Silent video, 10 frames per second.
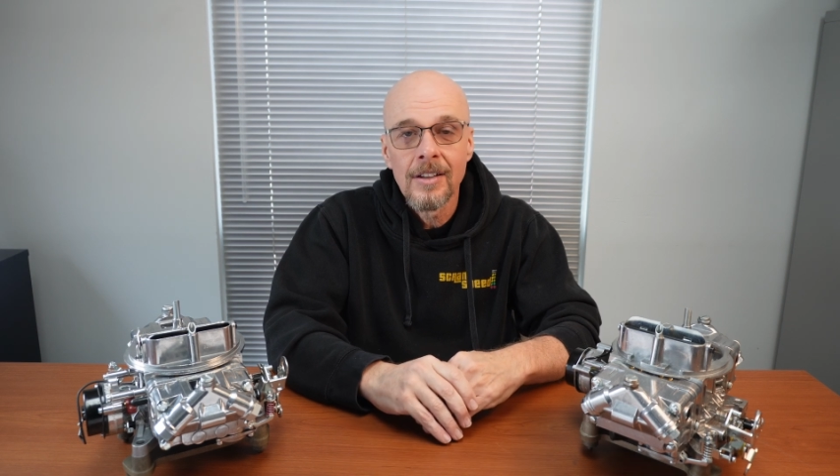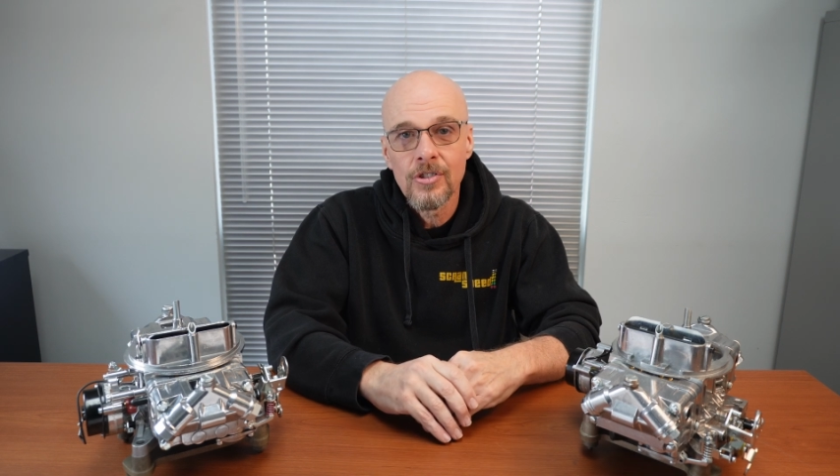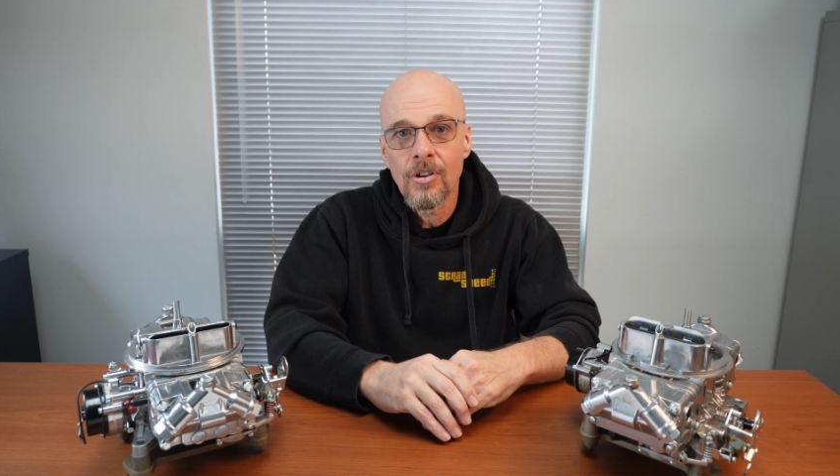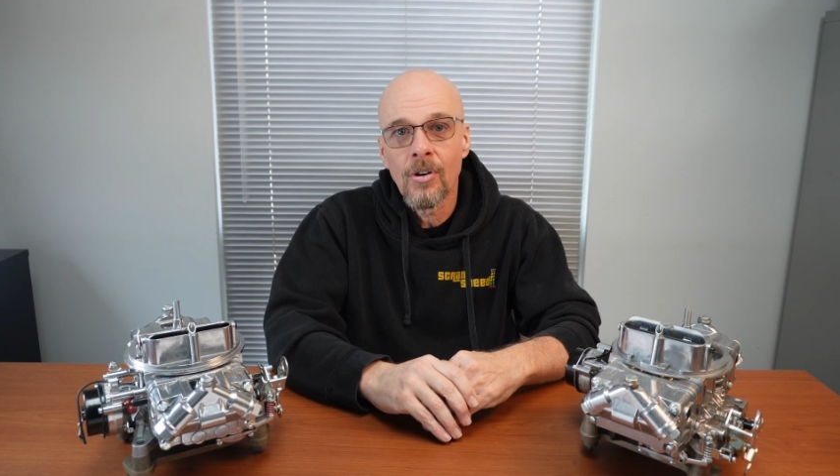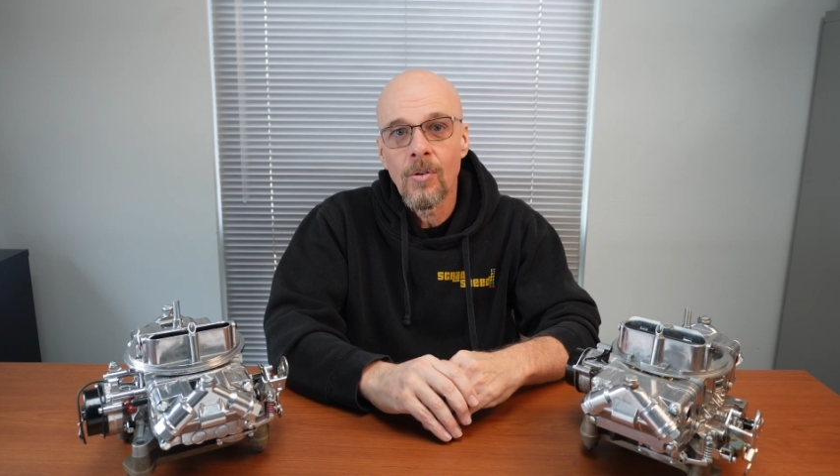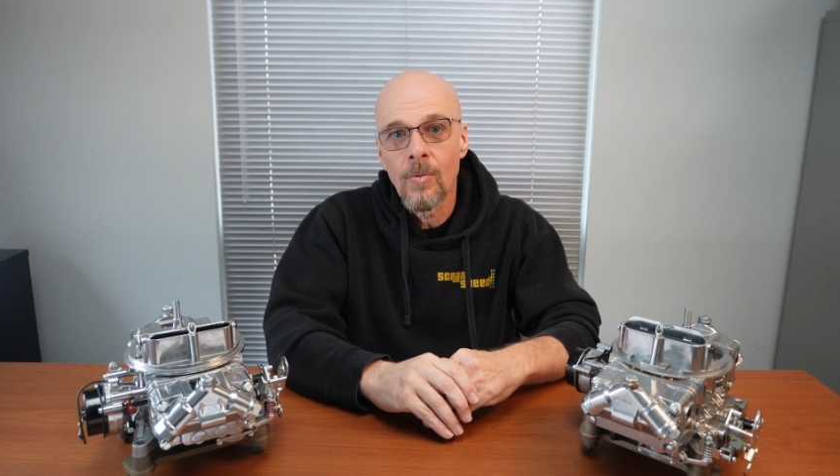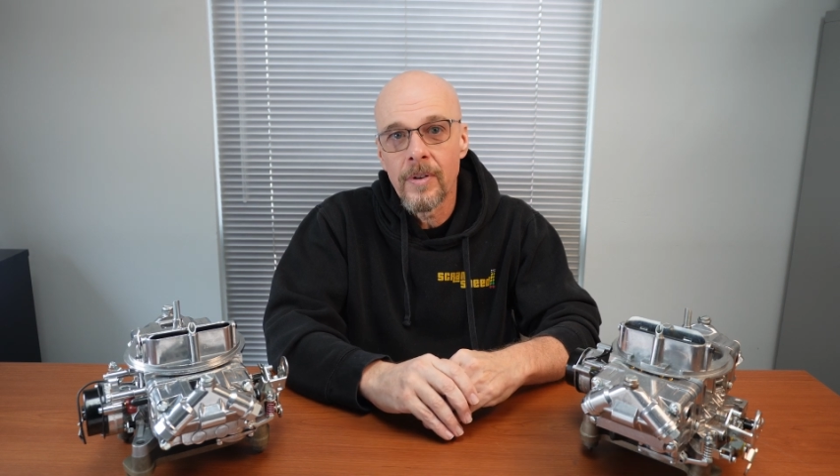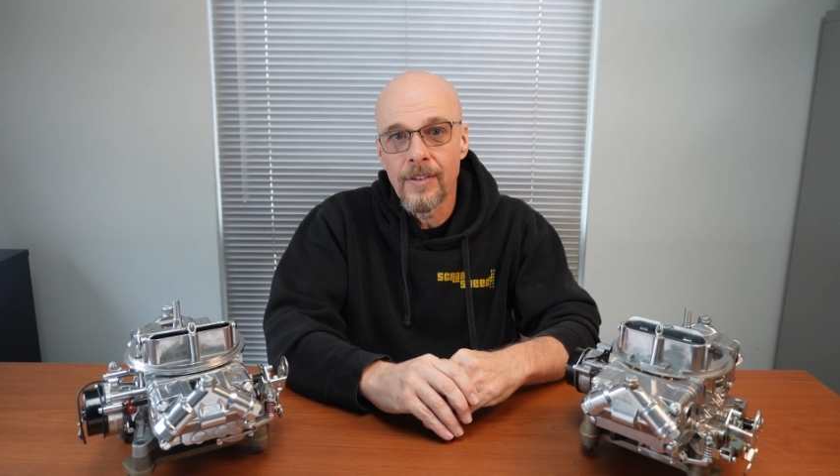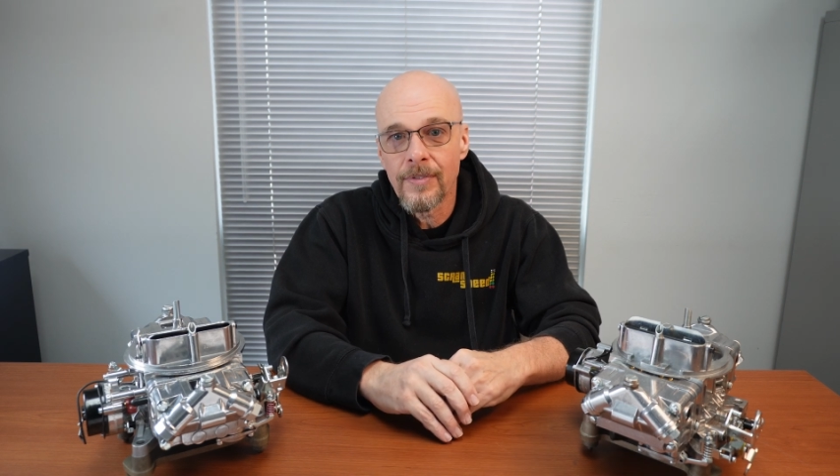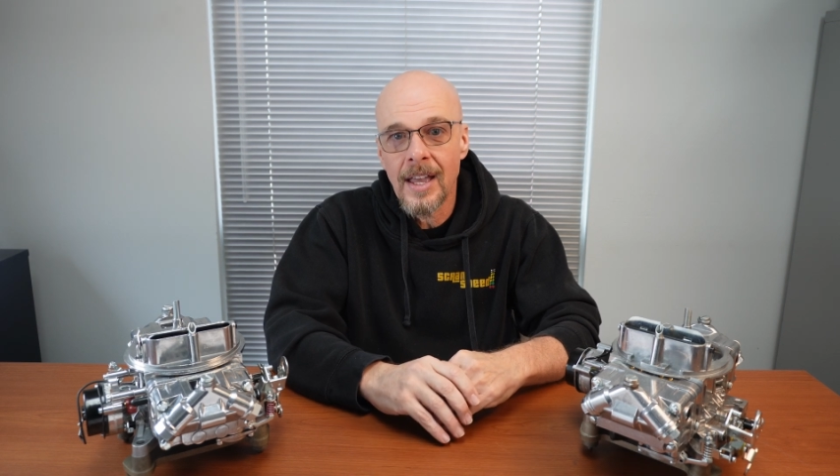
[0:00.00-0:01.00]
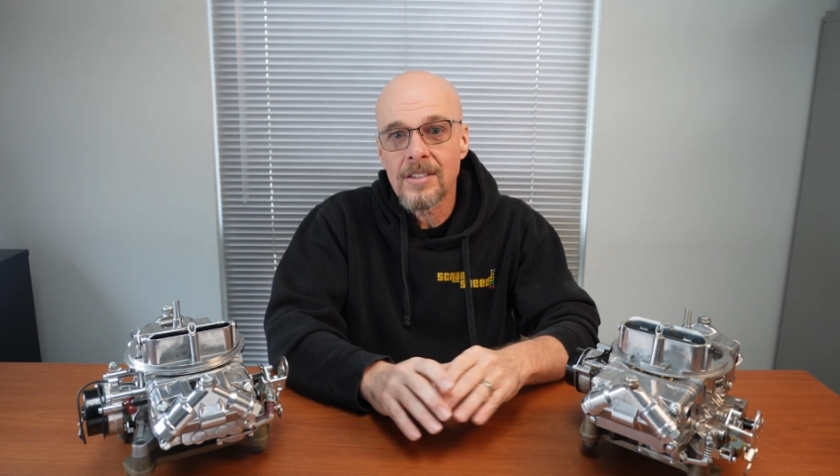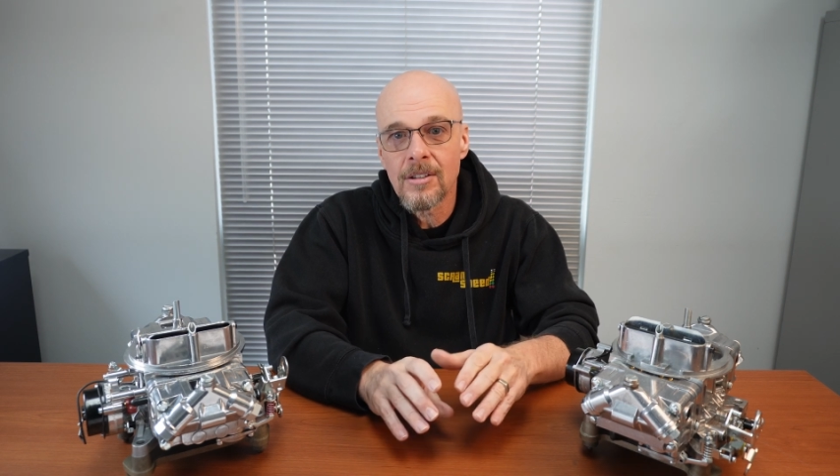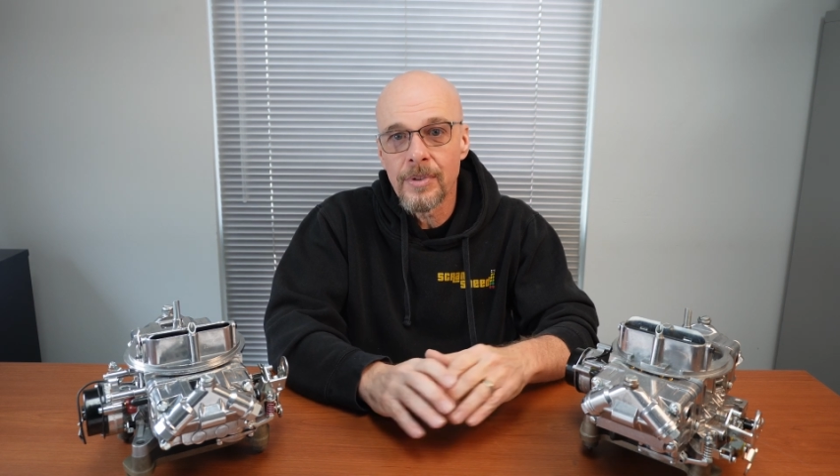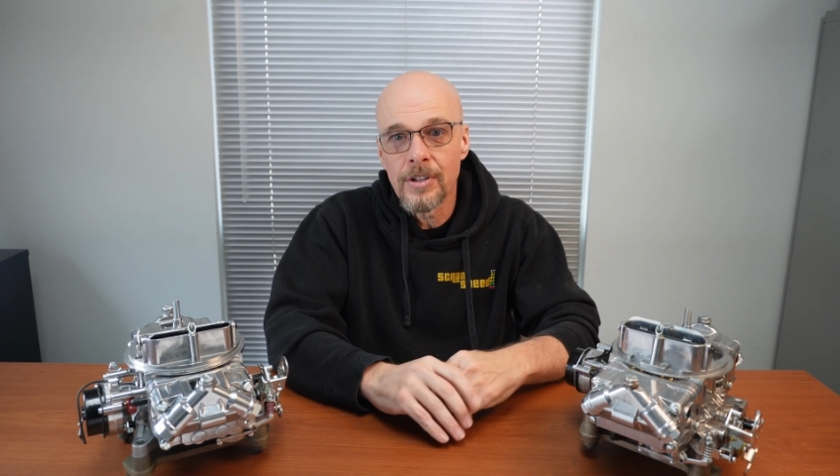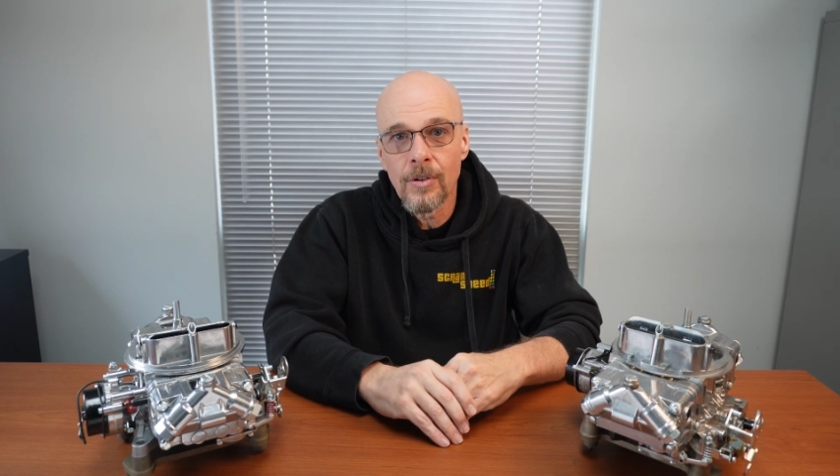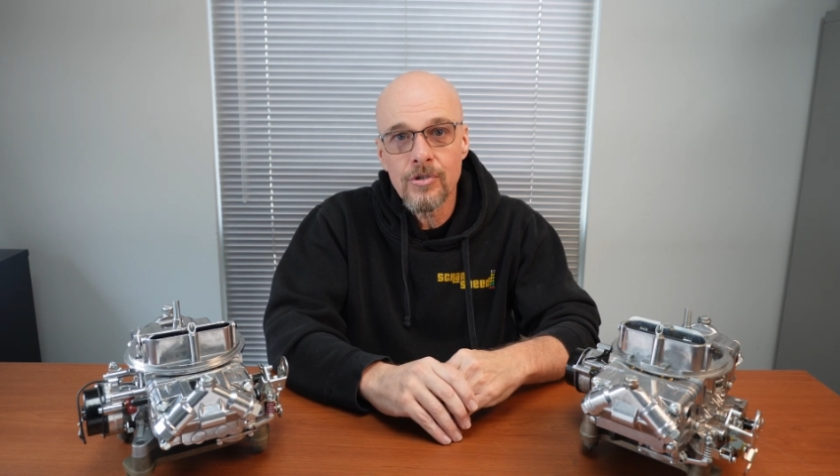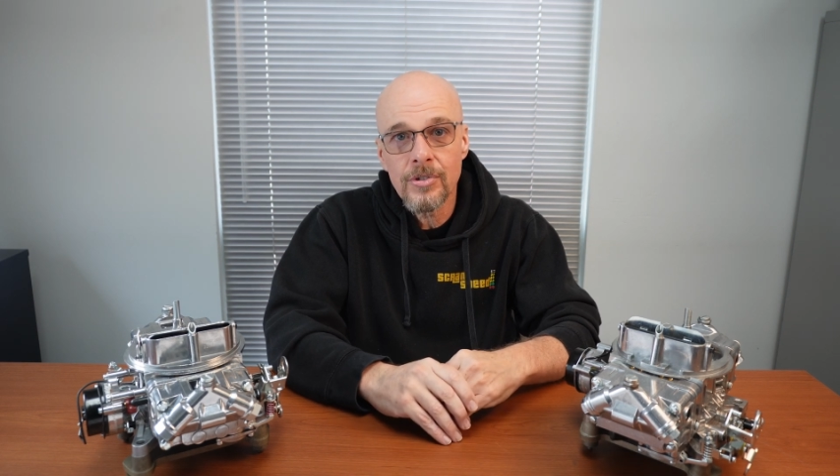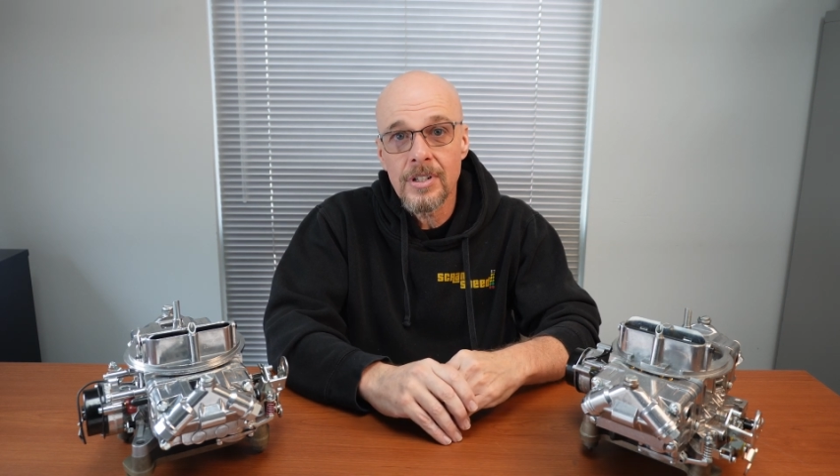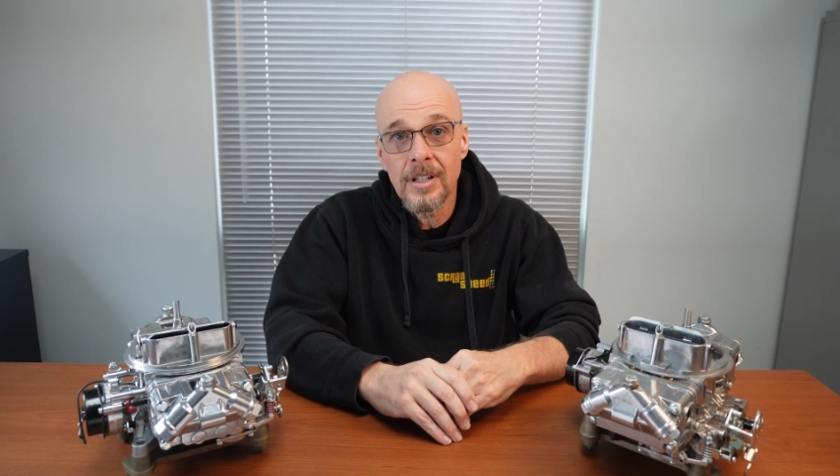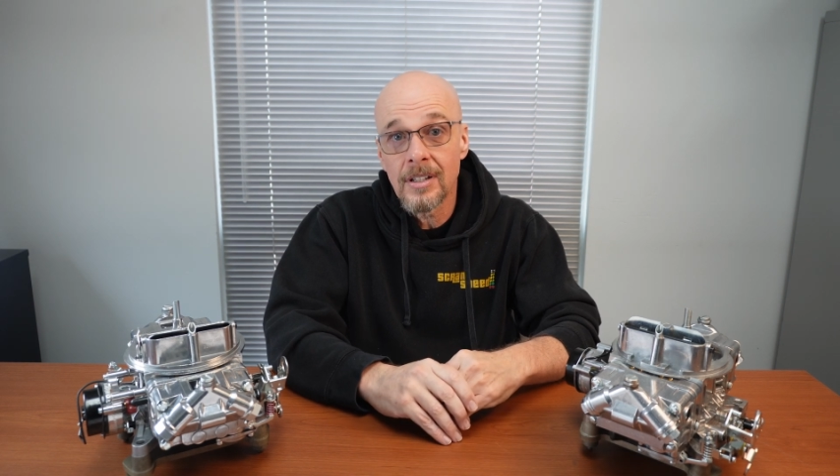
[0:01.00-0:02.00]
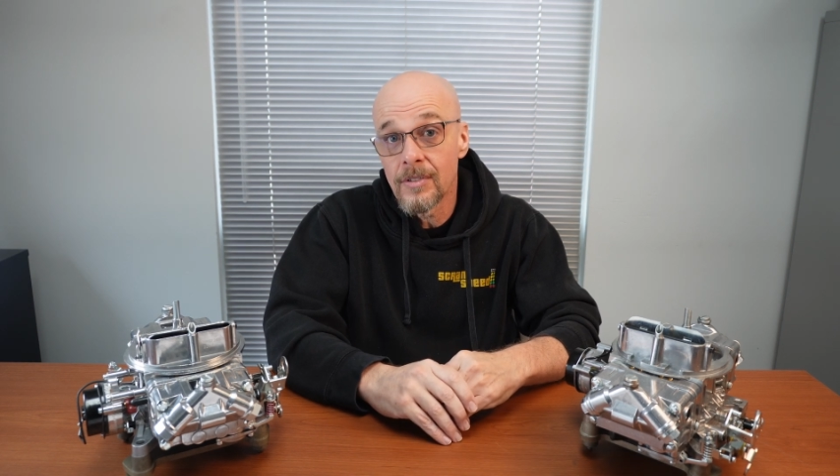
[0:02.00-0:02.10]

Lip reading: So if that's something you're interested in,